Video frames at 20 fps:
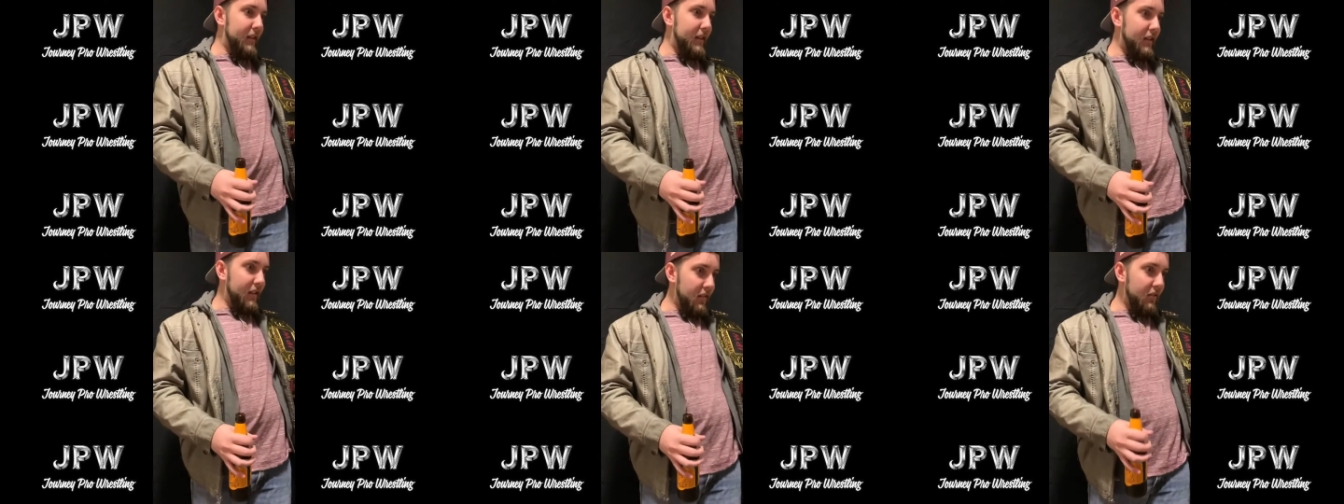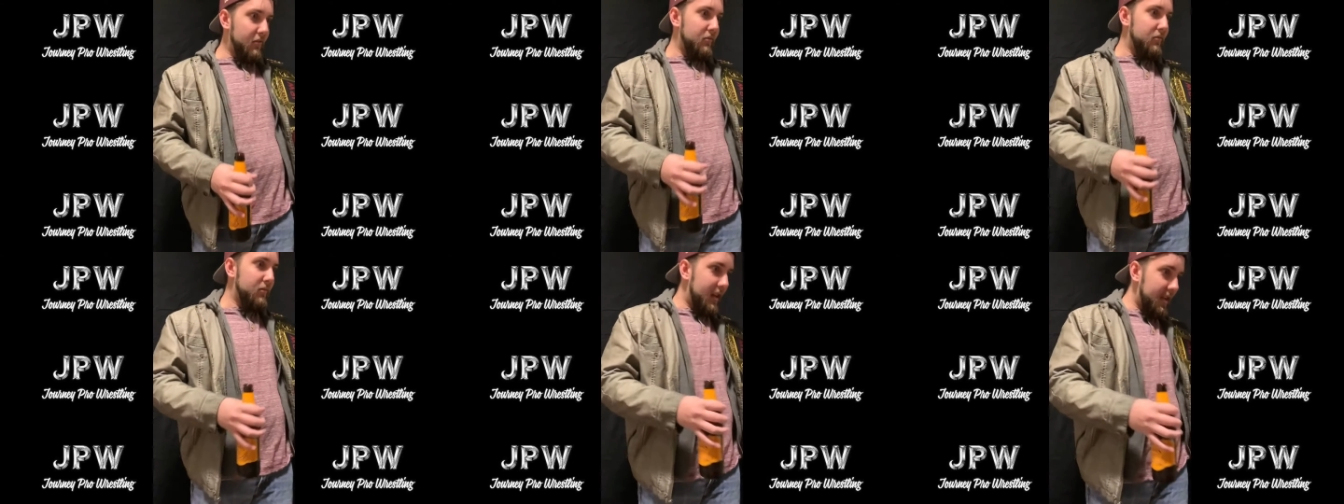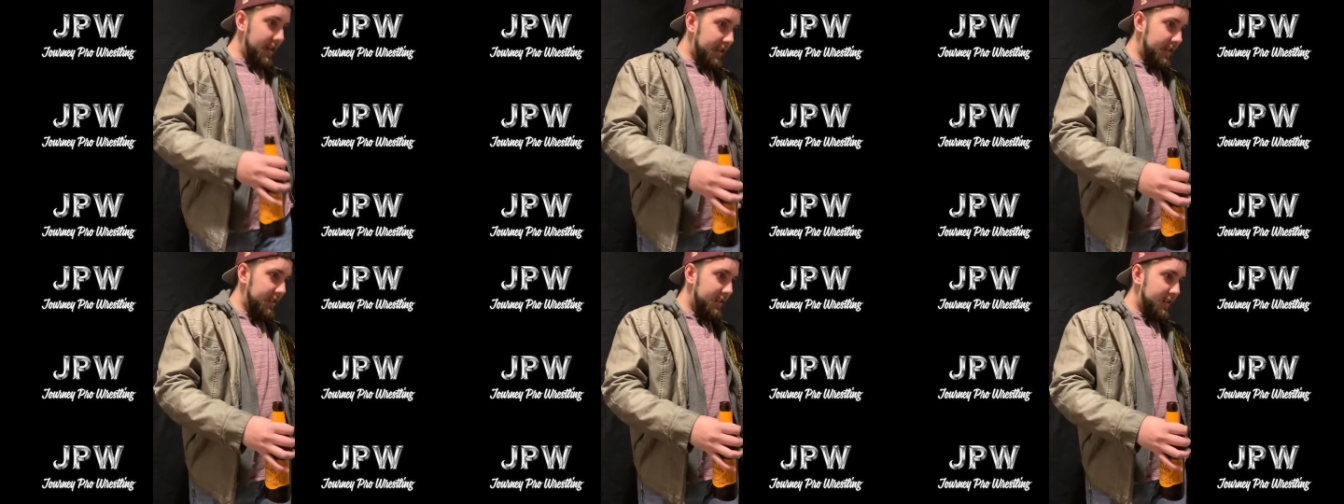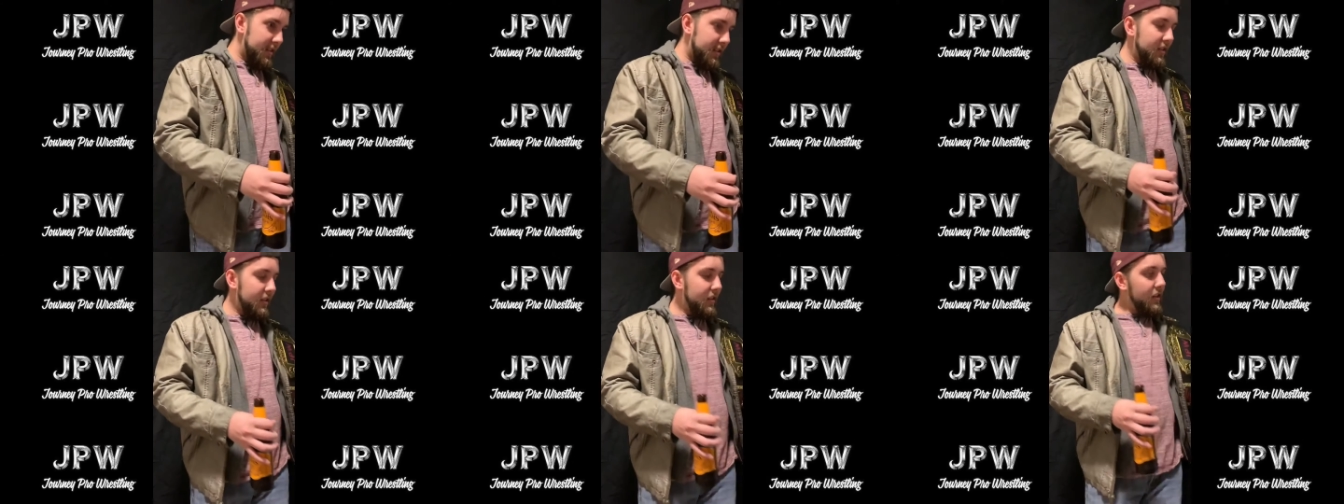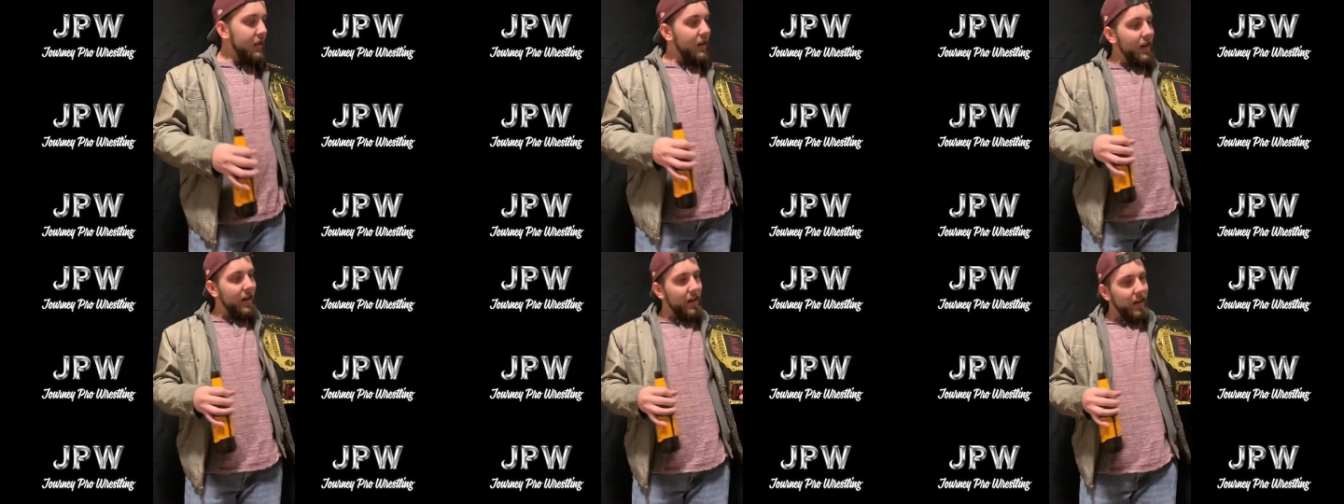in the ring.
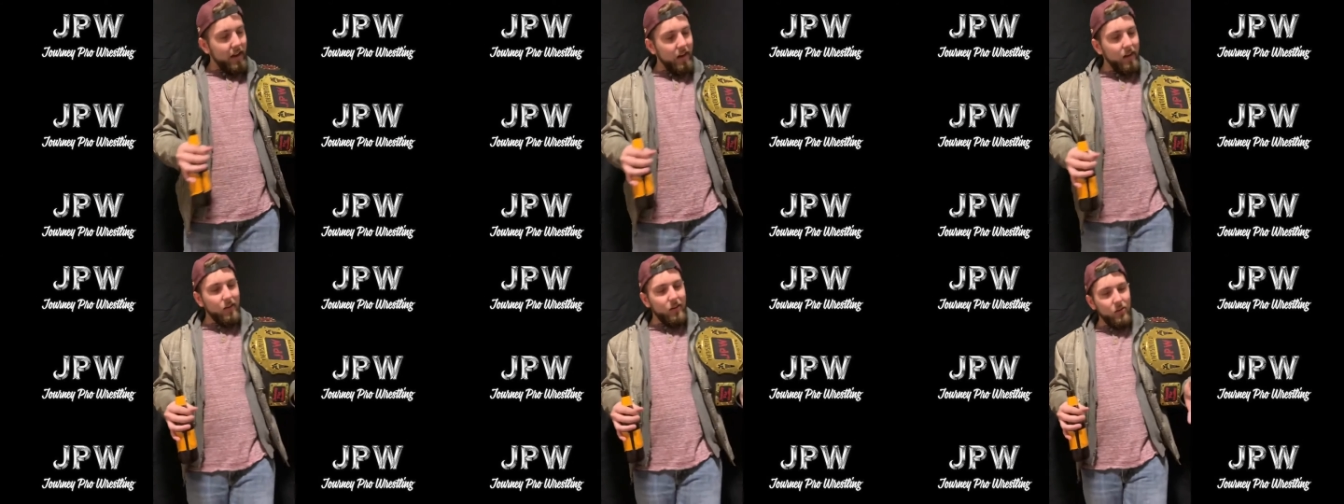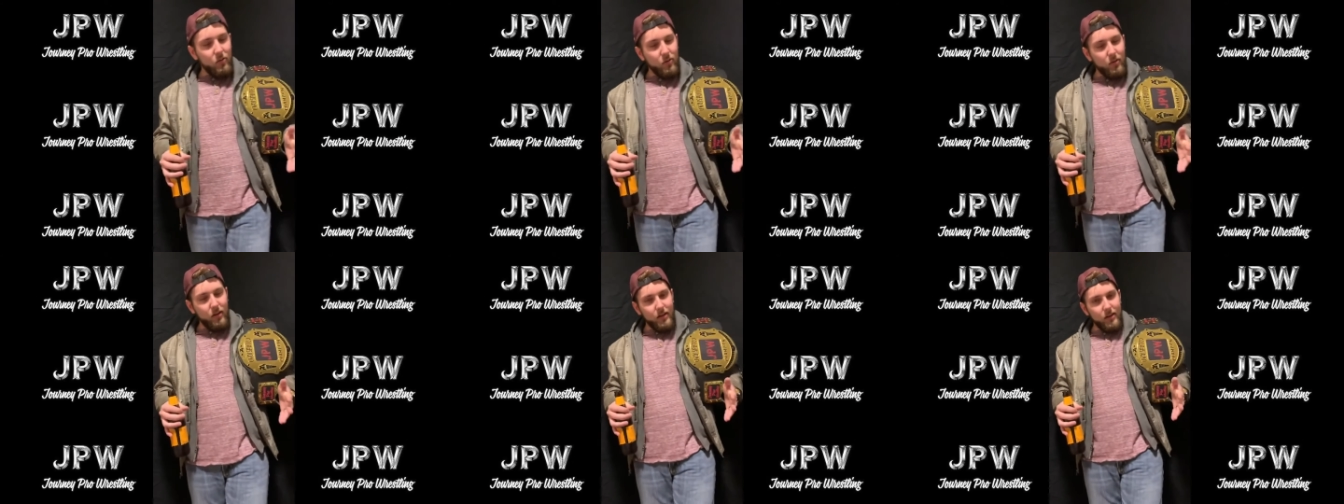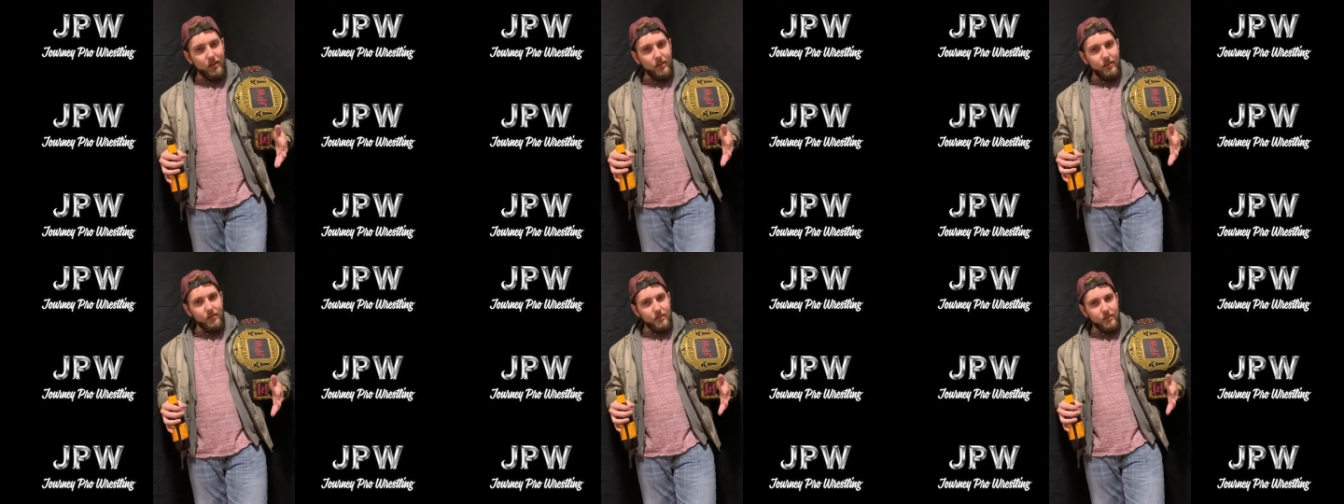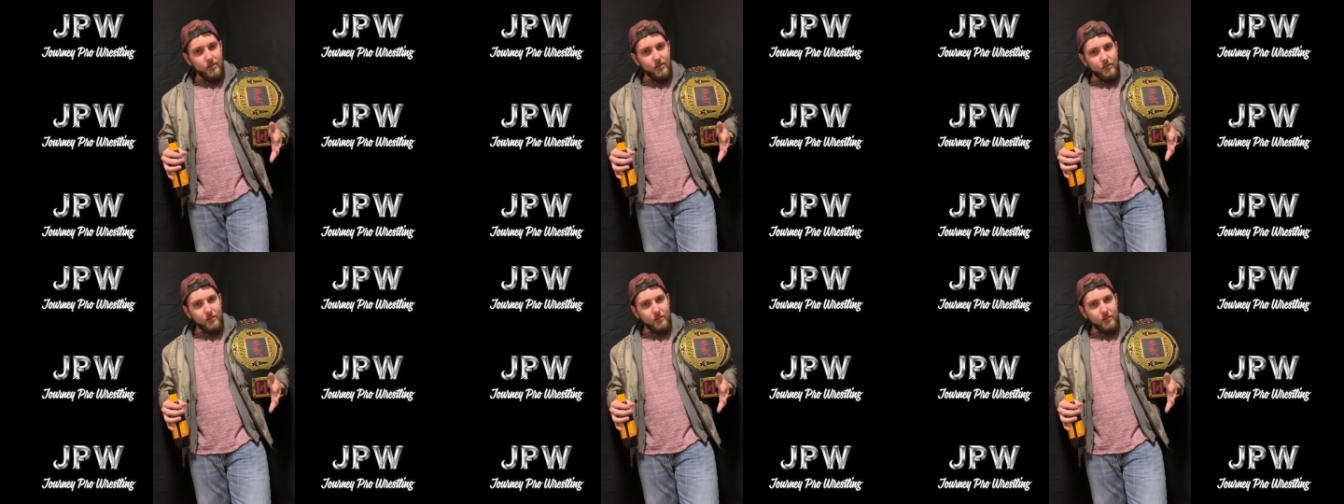I don't know what it is.